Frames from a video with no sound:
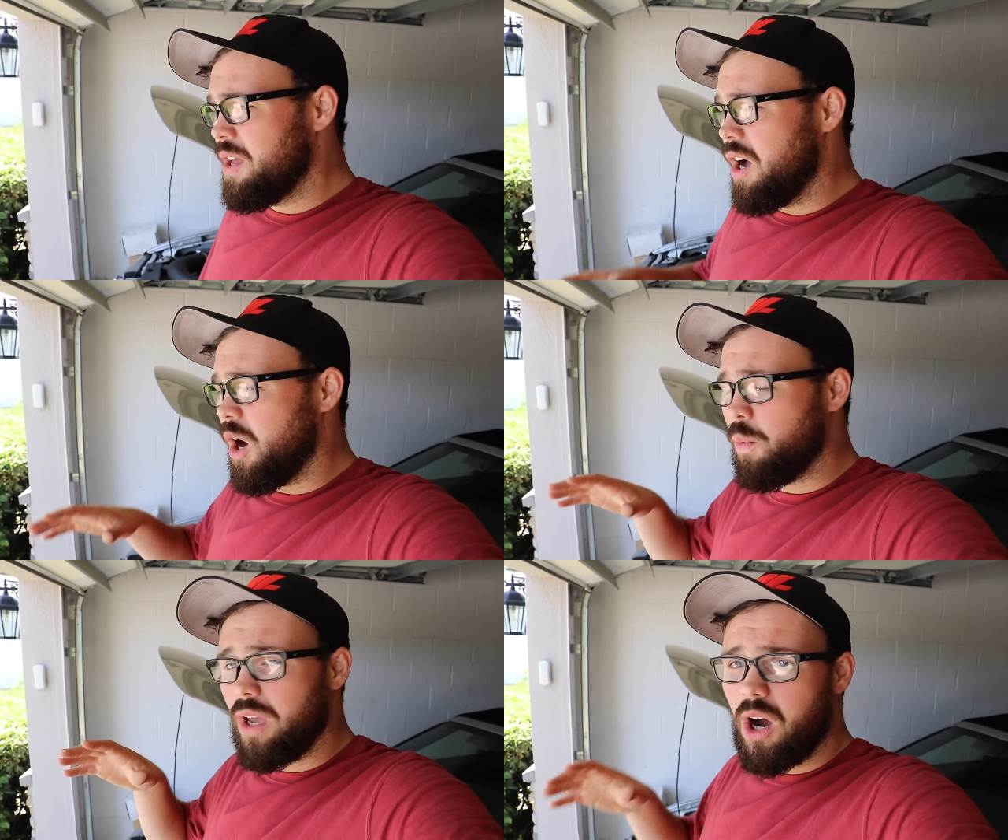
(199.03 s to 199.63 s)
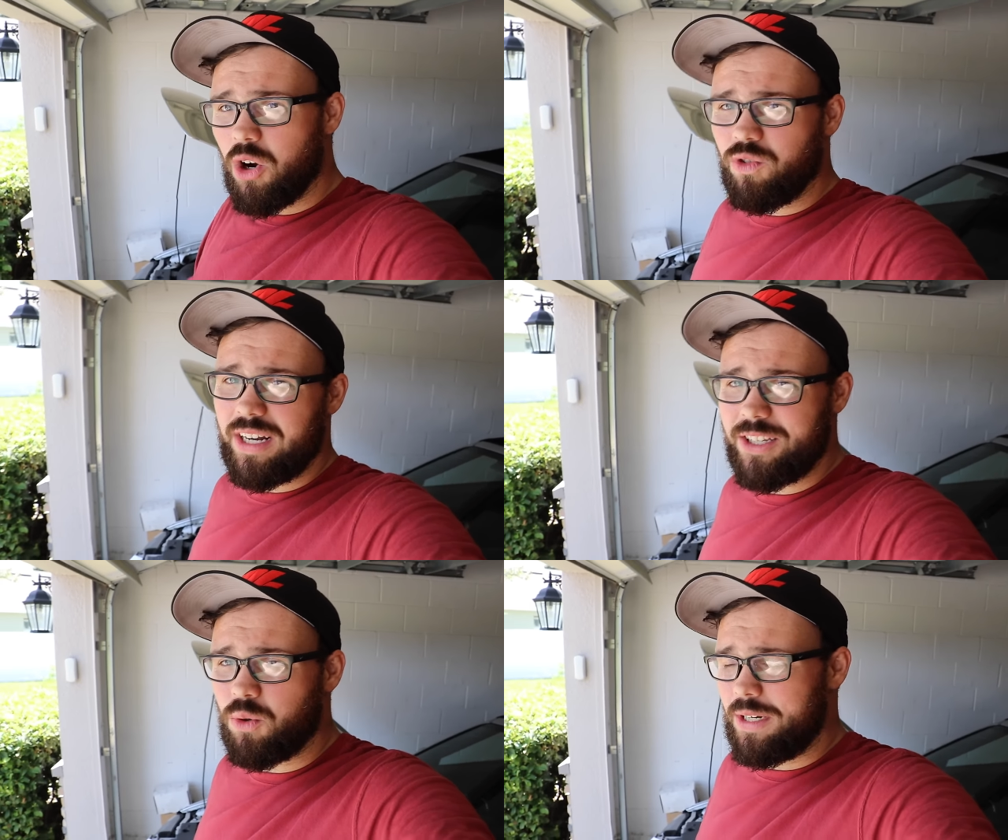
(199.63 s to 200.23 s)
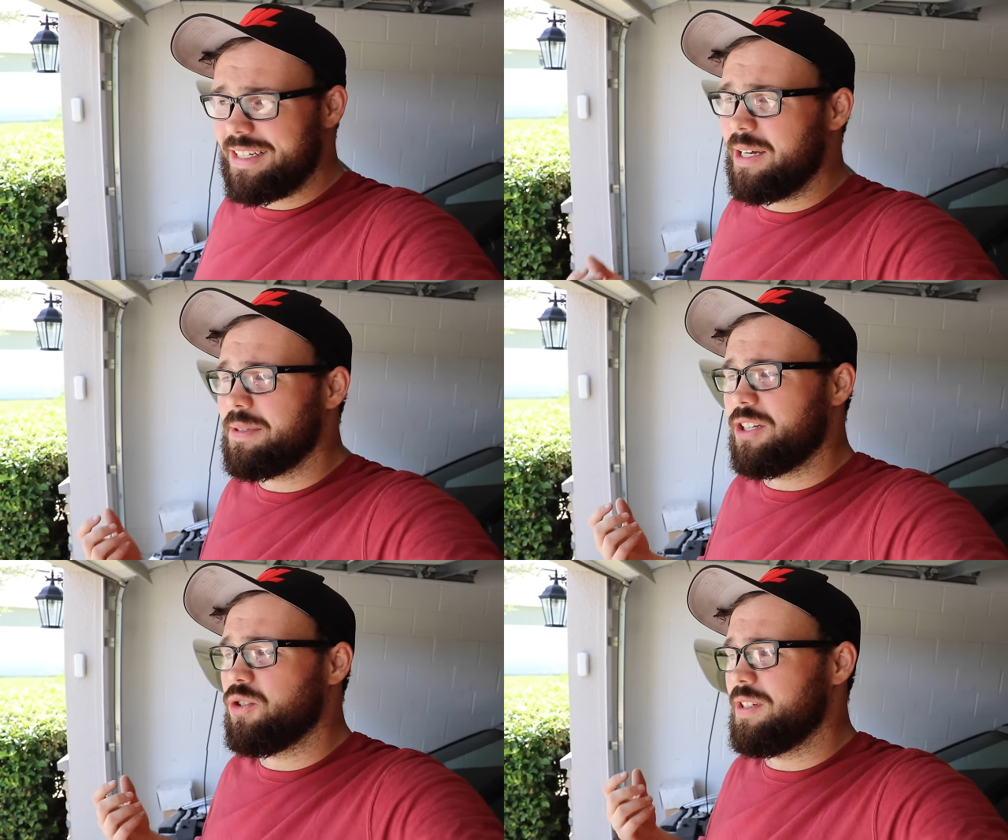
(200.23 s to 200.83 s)
Uh, we are running twenty
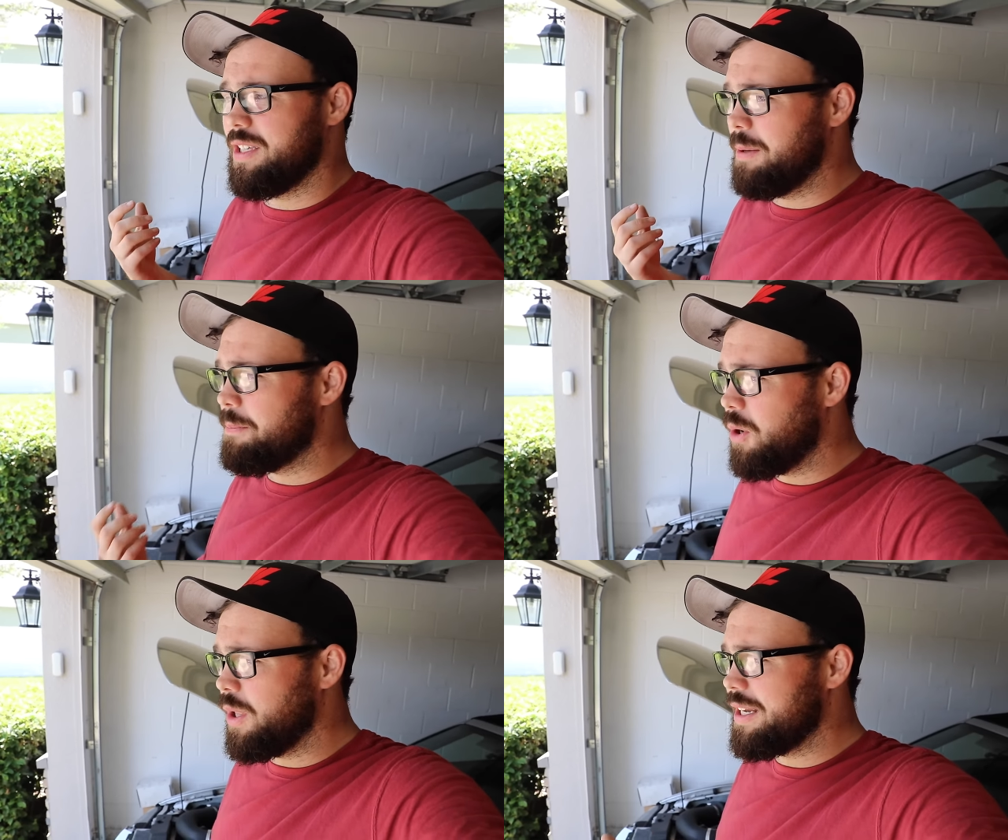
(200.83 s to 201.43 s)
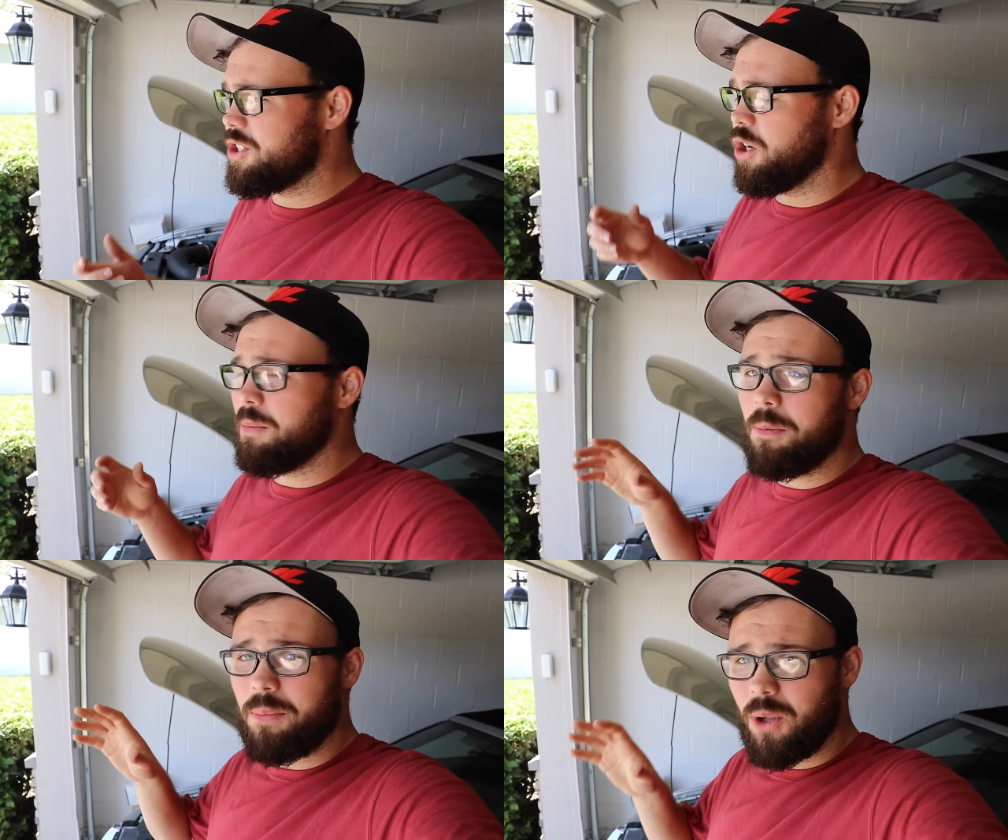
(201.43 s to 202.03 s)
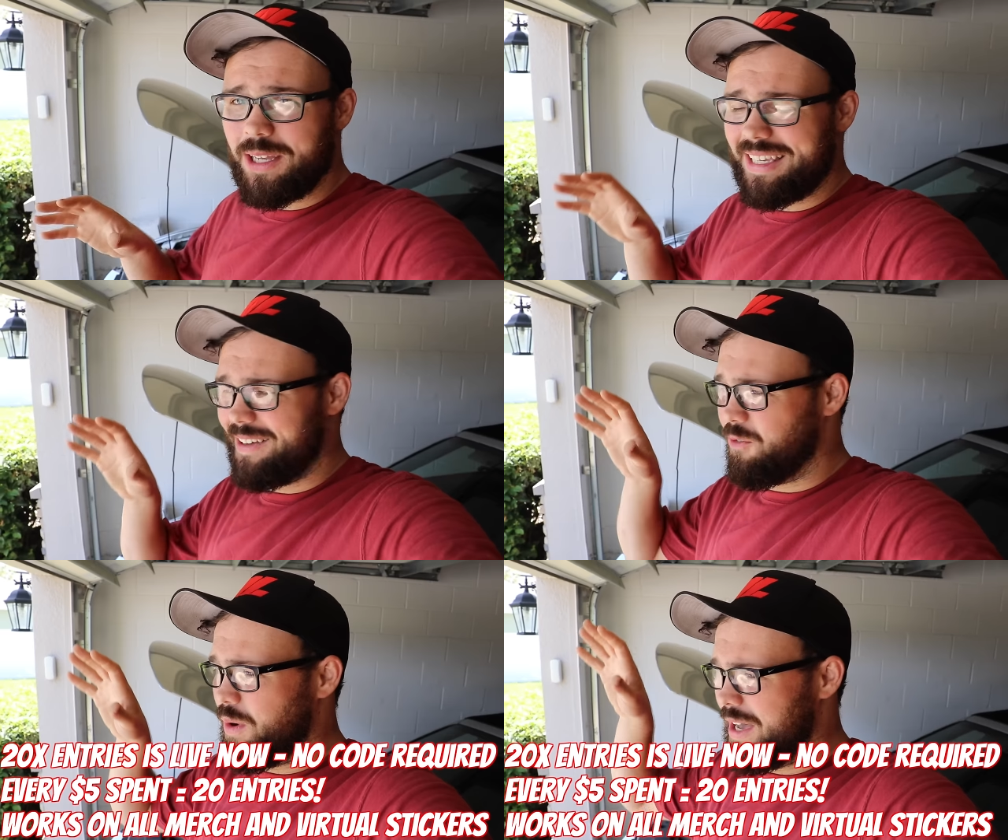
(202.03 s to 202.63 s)
times entries on the Bullet, Turbo Bullet
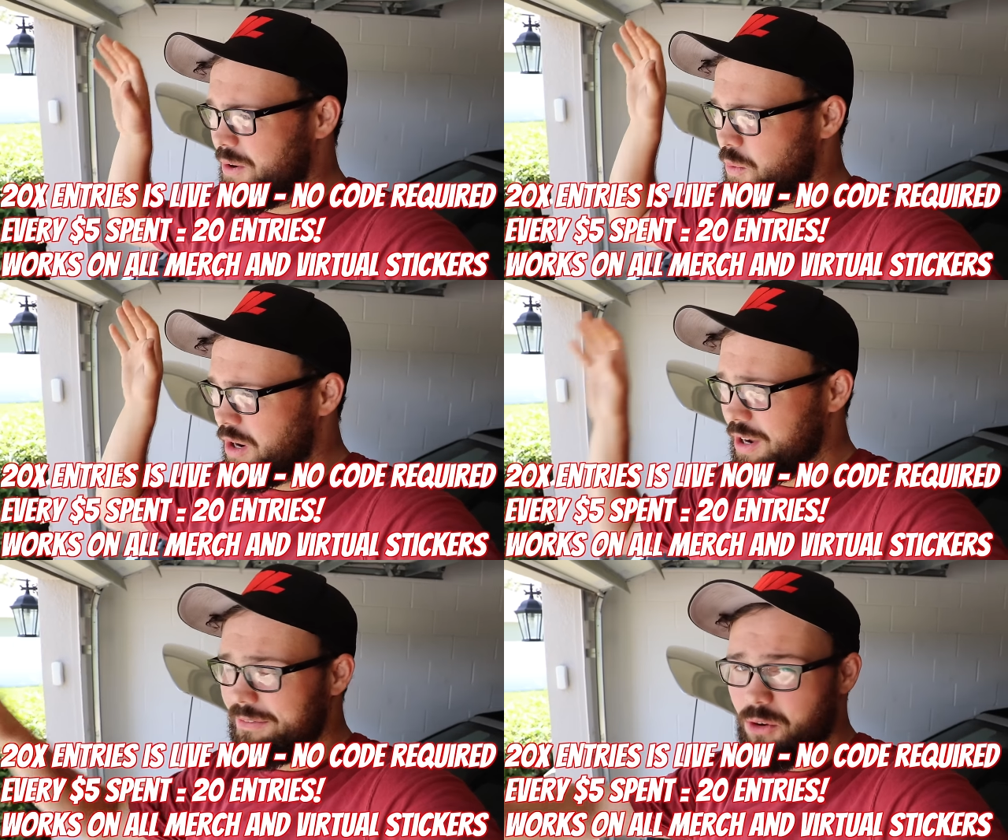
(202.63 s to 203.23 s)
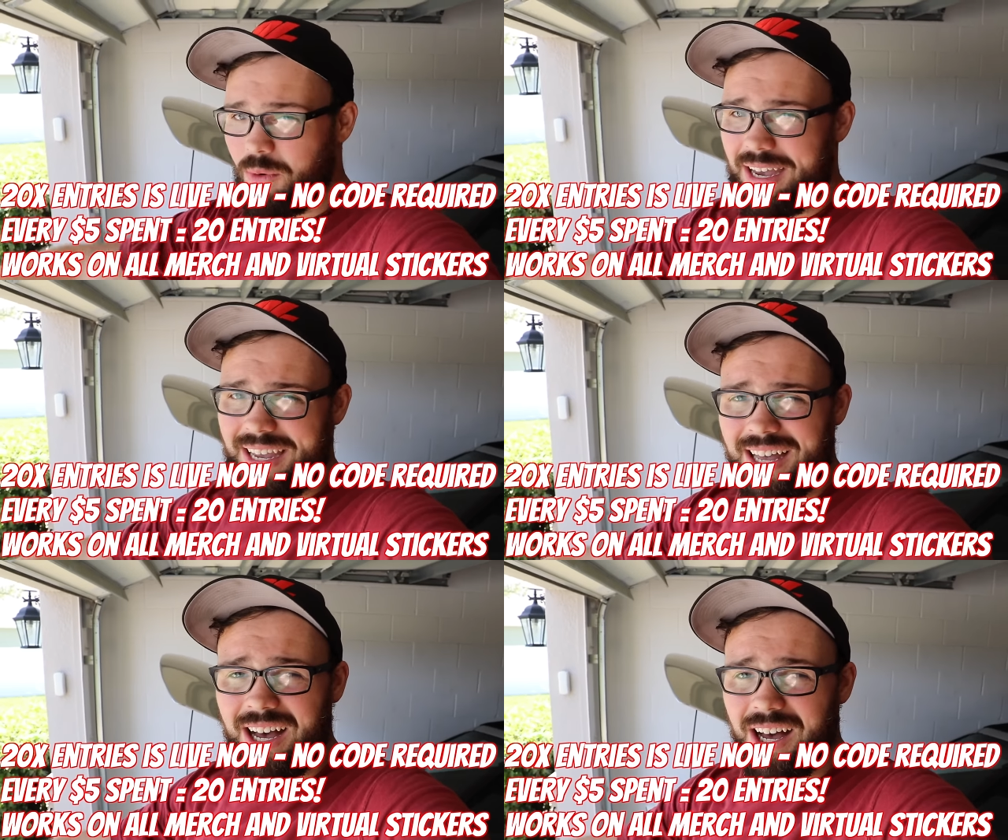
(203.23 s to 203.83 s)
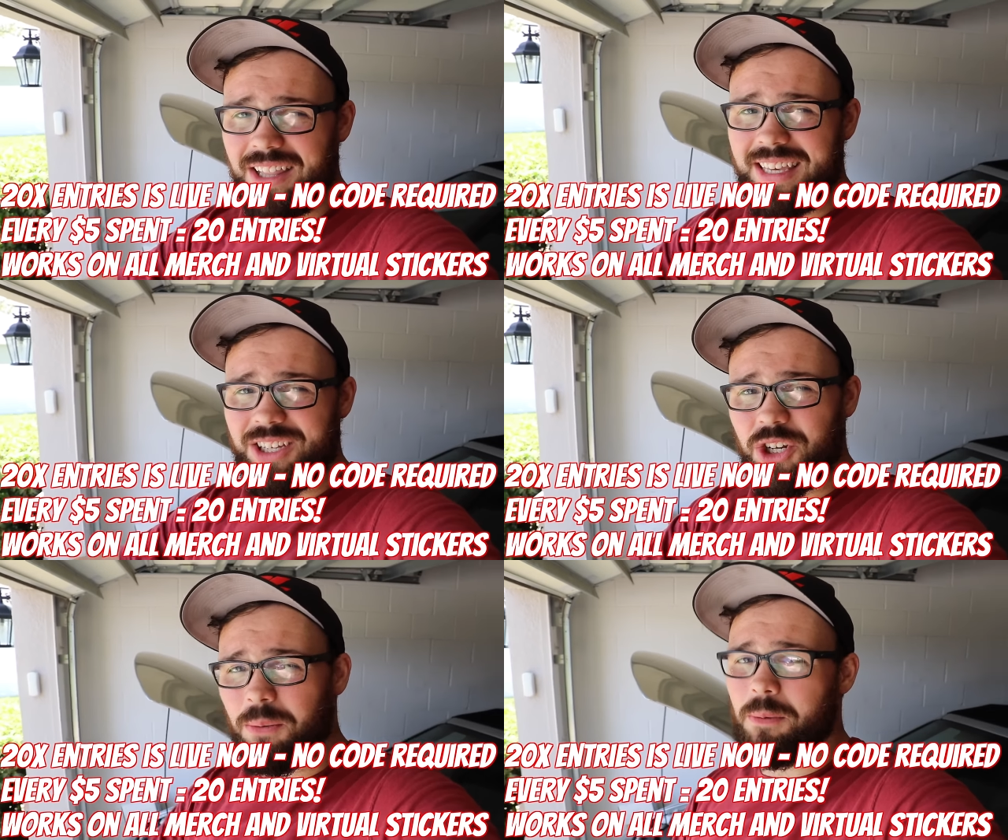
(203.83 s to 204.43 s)
giveaway. We are giving away uh, the
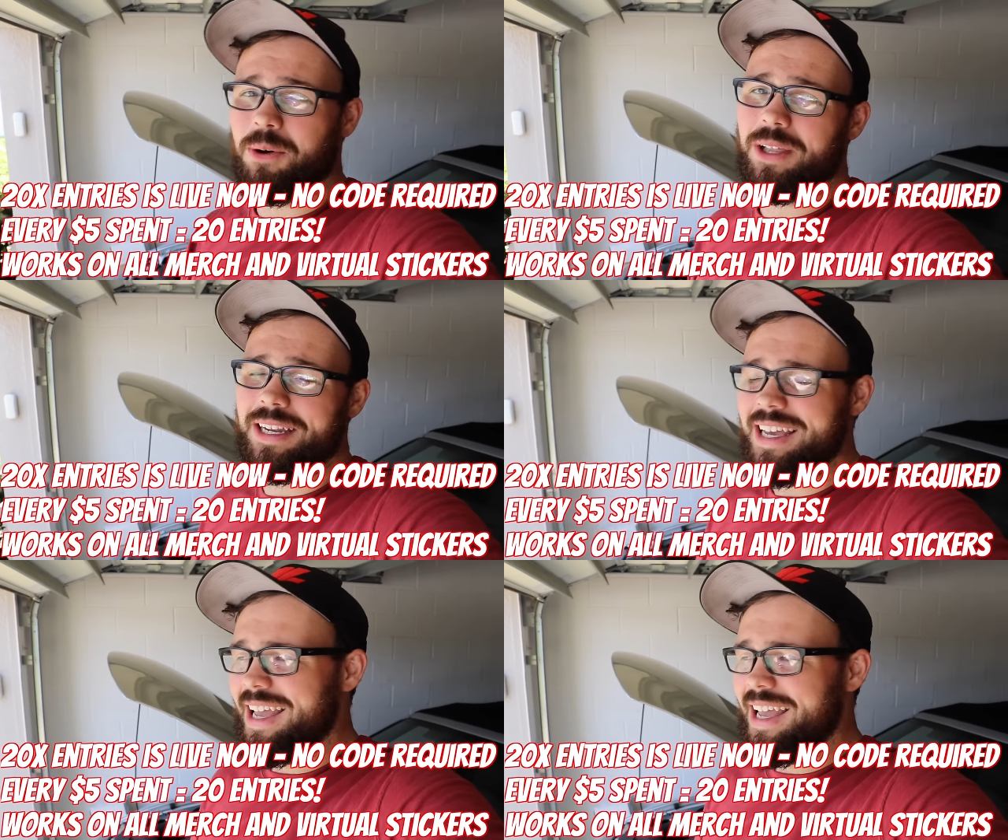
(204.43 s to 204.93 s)
Turbo Bullet,